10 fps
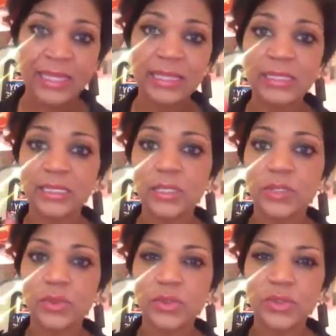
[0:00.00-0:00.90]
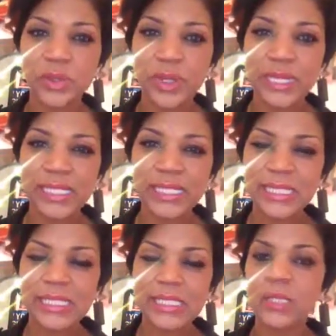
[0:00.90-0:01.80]
listening to a training
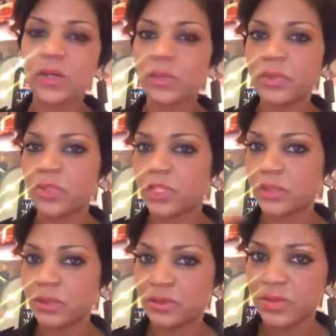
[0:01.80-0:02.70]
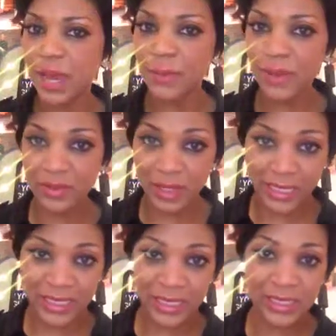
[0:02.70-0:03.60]
CD on a particular topic that
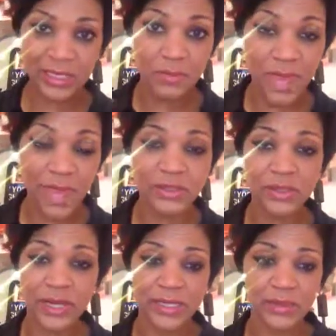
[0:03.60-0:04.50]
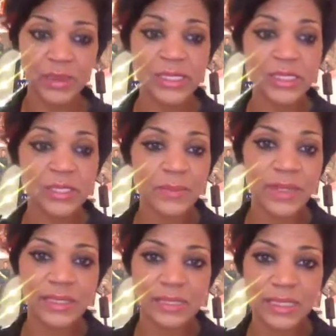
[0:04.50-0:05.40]
I need to master as it relates to
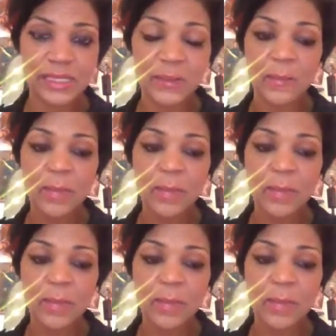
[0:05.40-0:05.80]
business,